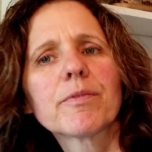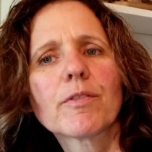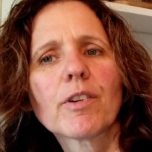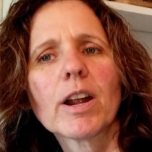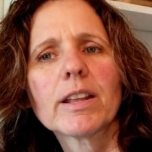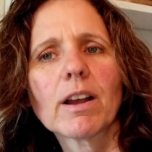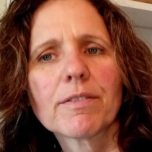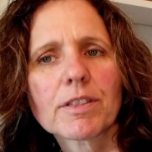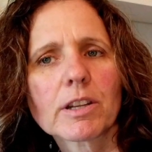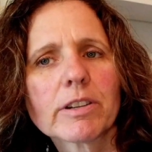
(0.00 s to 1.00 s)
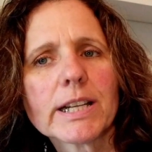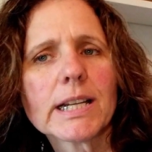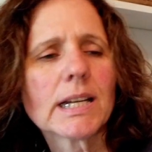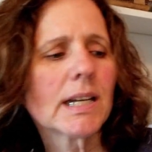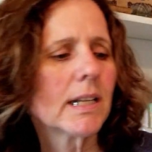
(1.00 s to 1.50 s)
Friday Off the
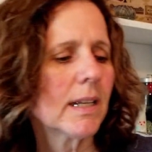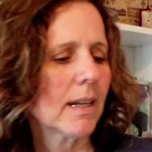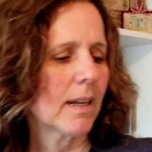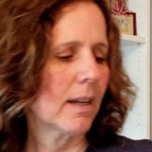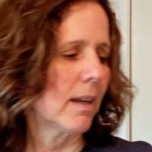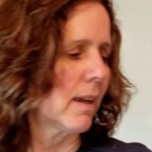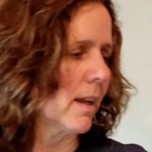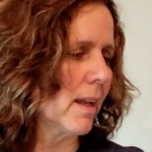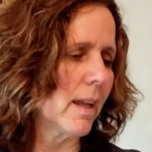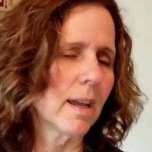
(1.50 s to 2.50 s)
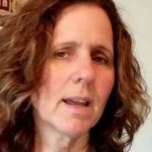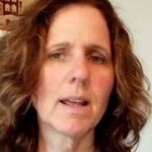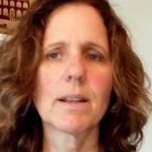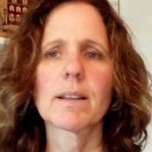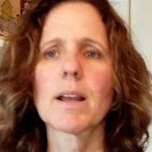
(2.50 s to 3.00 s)
Grid
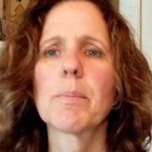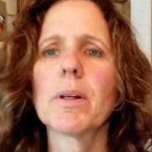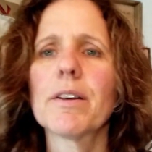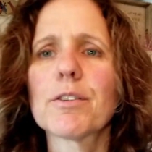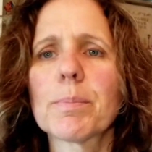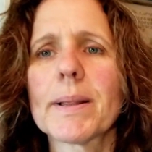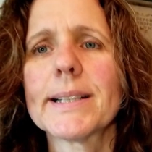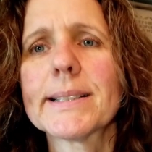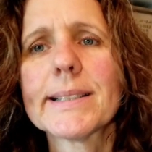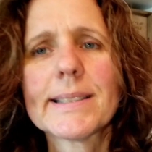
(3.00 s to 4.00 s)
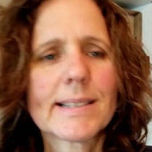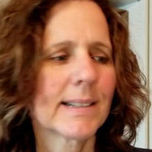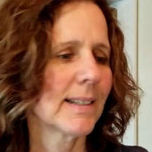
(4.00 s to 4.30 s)
and a couple other places.